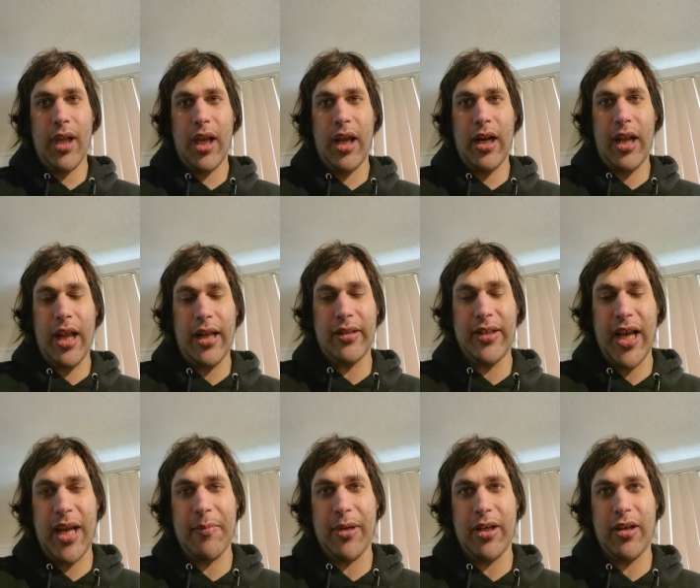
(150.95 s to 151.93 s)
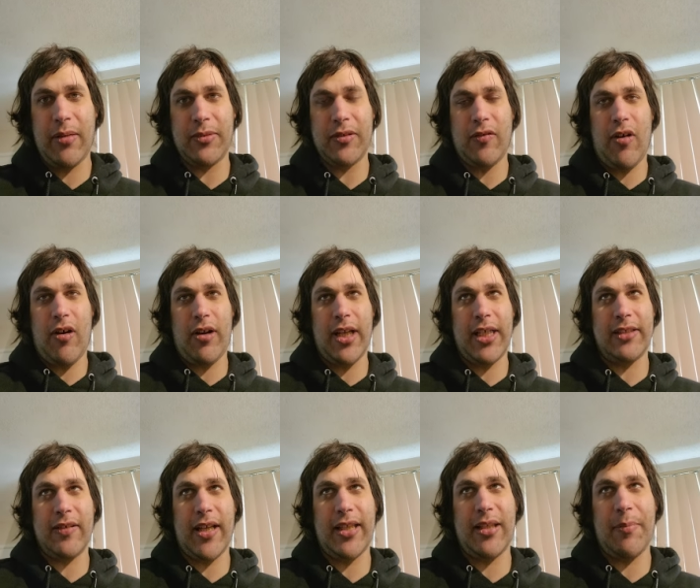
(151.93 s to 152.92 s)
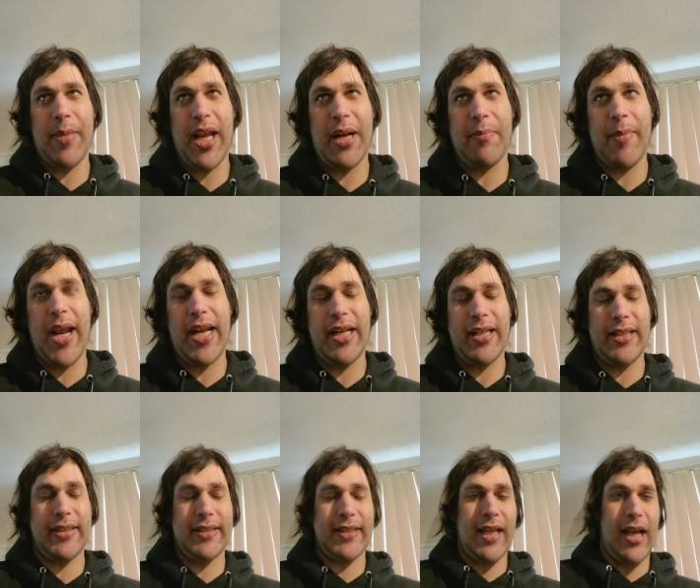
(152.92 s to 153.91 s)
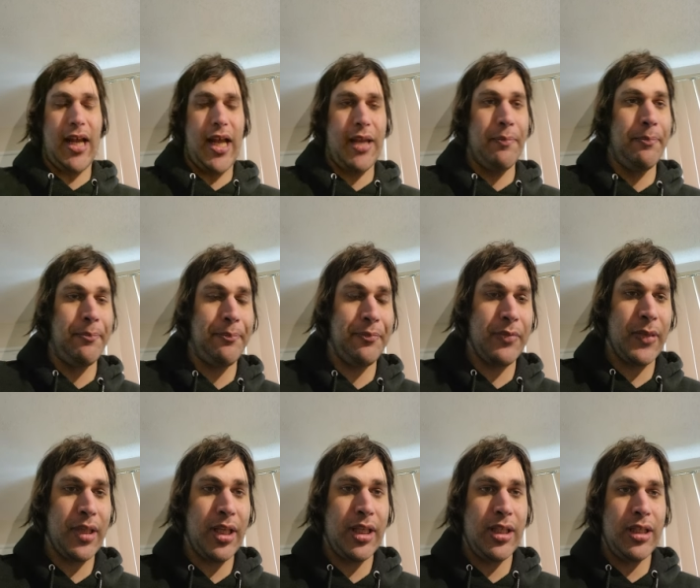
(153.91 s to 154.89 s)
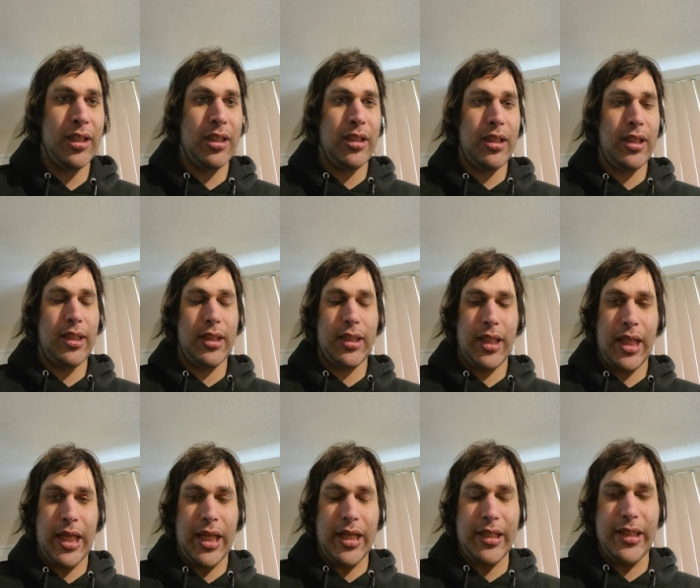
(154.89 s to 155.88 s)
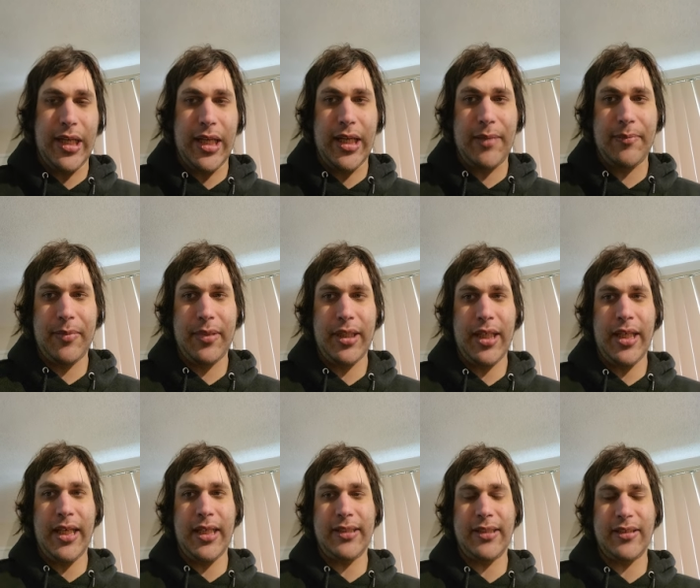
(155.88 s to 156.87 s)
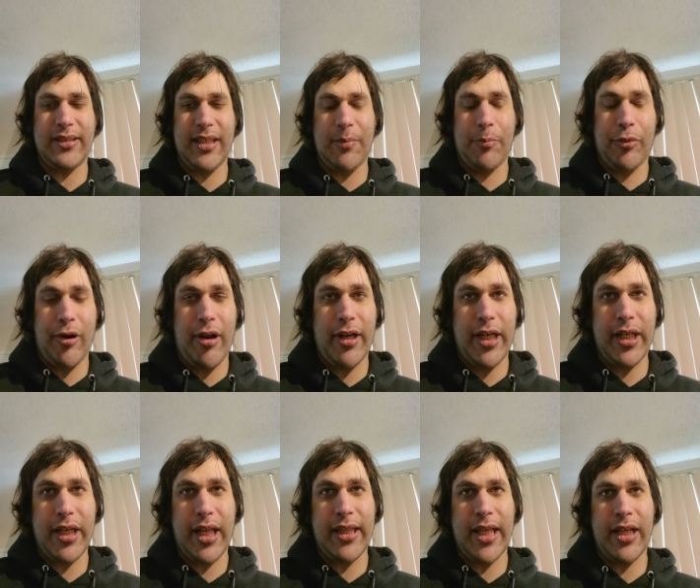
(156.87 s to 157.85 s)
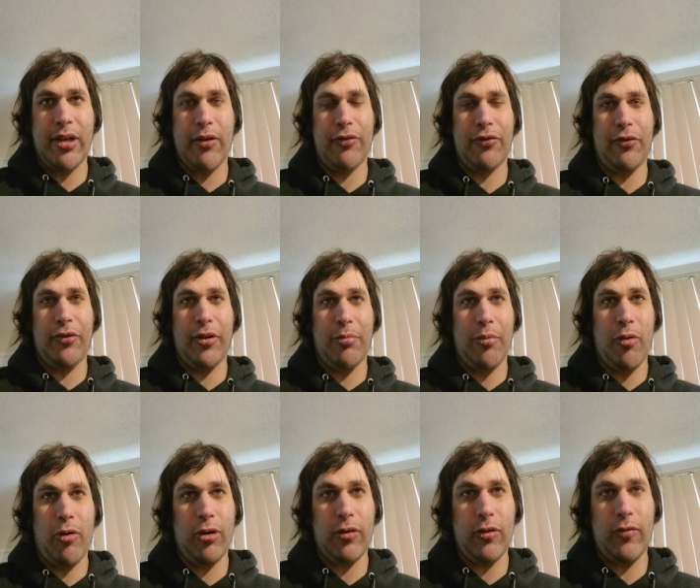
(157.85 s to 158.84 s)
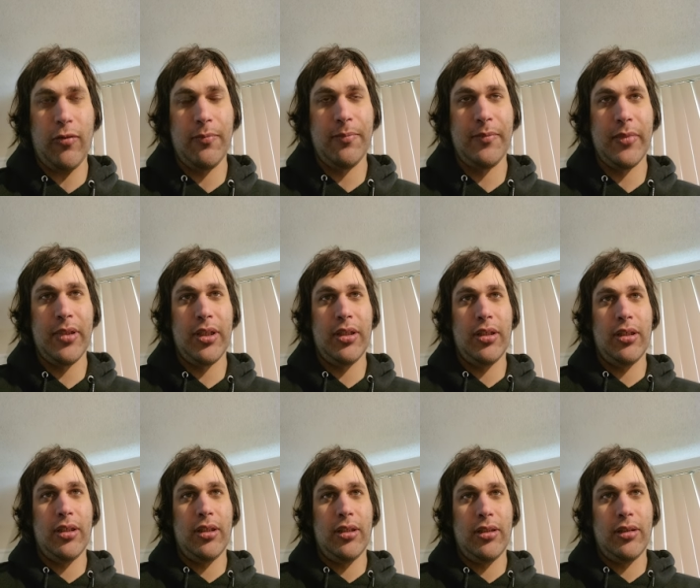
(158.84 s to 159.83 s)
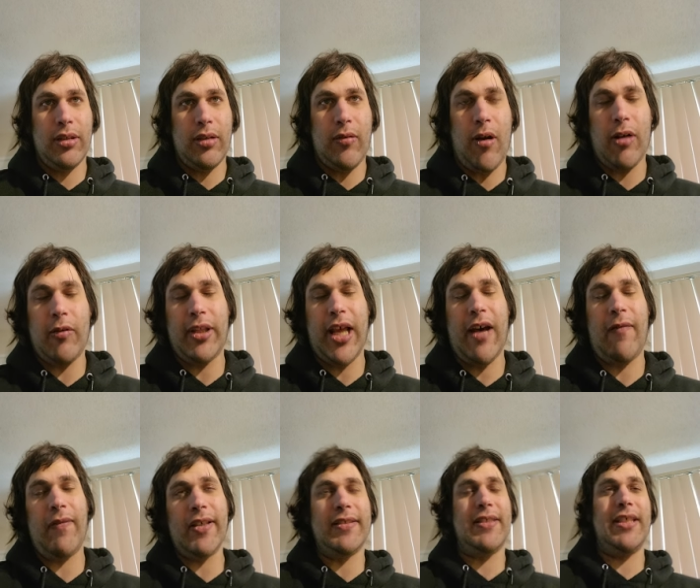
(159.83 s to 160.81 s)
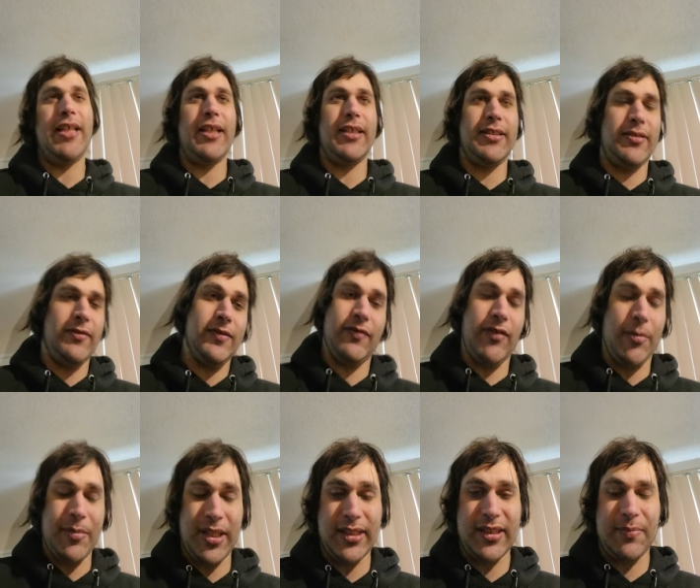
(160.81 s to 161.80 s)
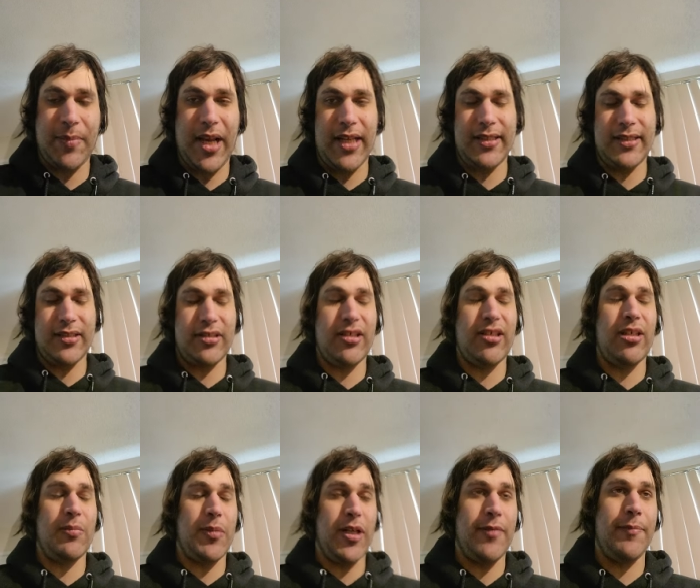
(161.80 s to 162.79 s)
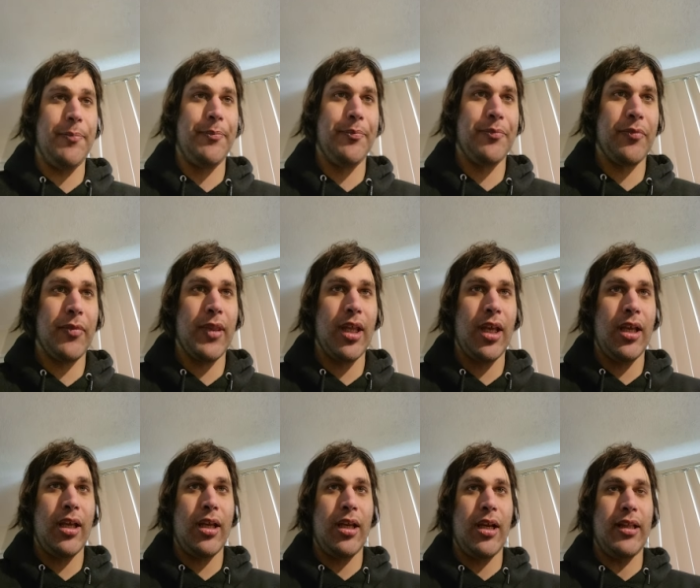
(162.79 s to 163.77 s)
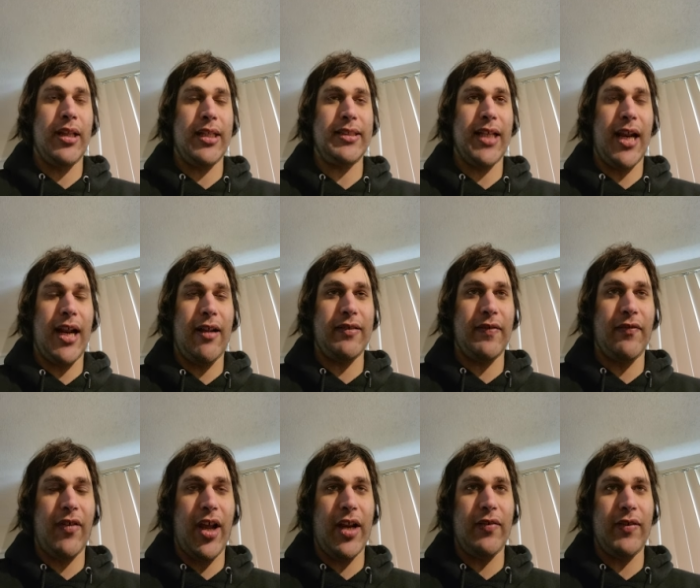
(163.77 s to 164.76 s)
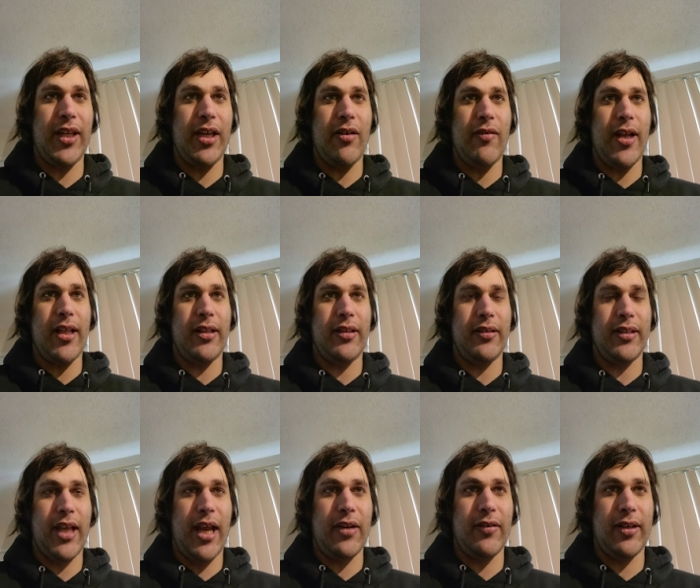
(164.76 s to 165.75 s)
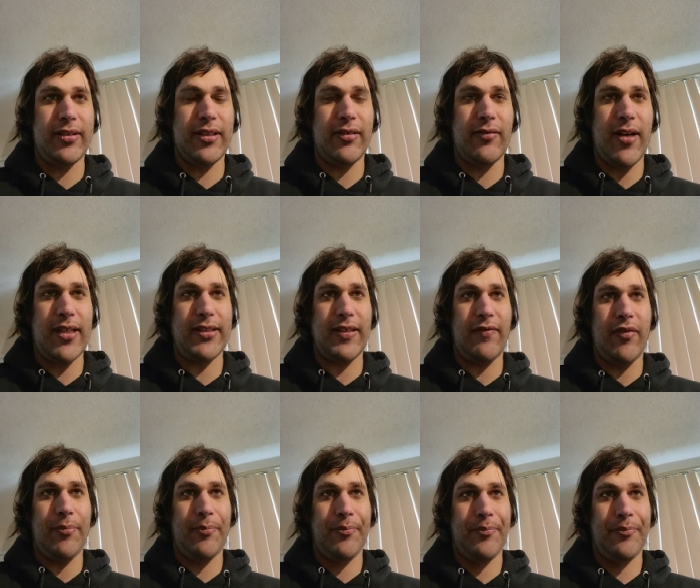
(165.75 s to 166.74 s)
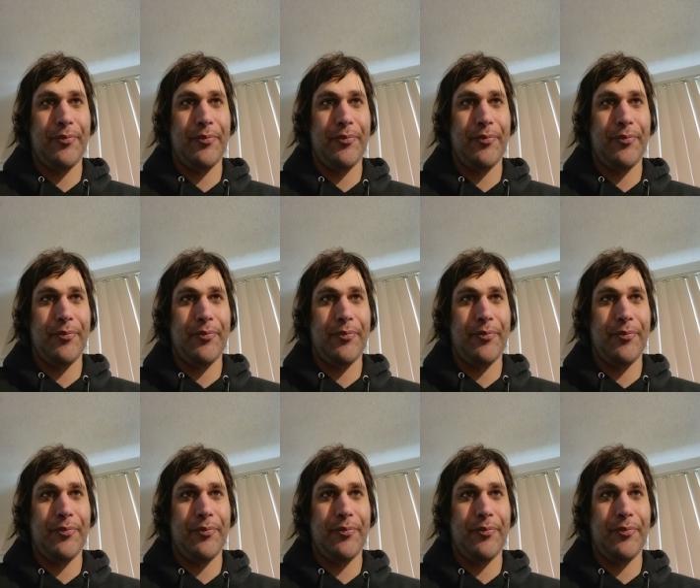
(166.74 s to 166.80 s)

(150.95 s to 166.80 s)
And then Damon comes along. He's like the main maintenance guy. And uh, he gets the ship running, and they go through the portal along with Alpha 6, who is from In Space and Turbo. And they set out to find Leo and Kendrix and the rest of them.